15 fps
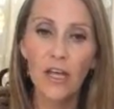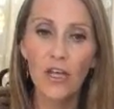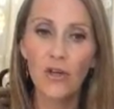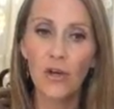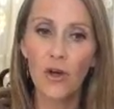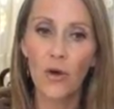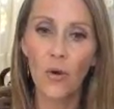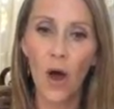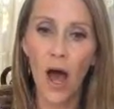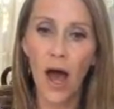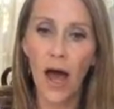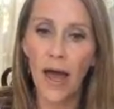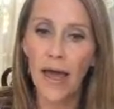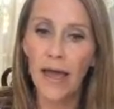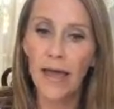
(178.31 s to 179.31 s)
You know,
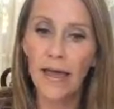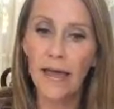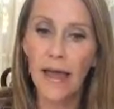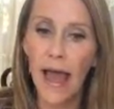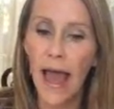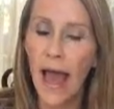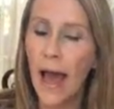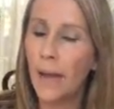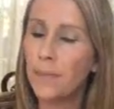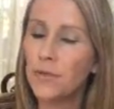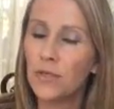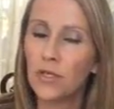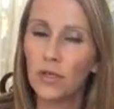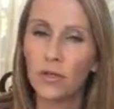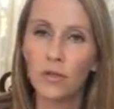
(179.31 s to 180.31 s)
I
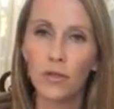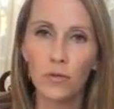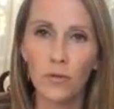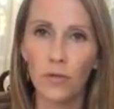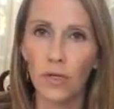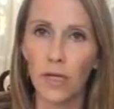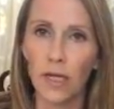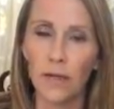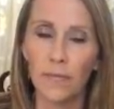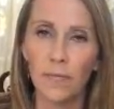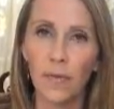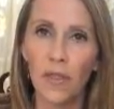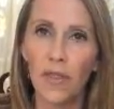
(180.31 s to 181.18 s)
absolutely